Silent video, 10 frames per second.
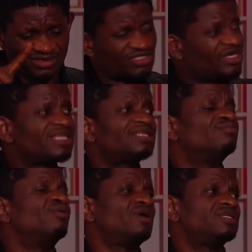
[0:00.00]
train the
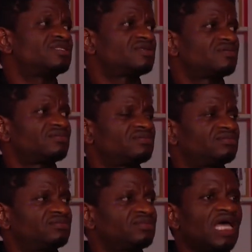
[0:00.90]
boys.
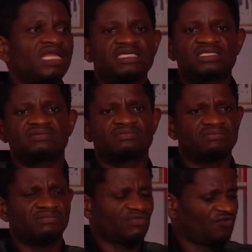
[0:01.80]
At least
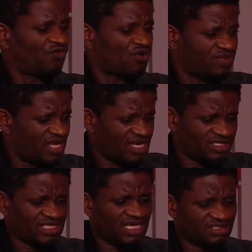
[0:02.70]
from there,
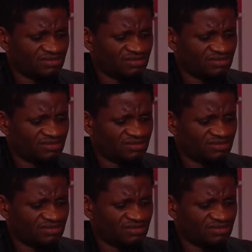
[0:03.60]
start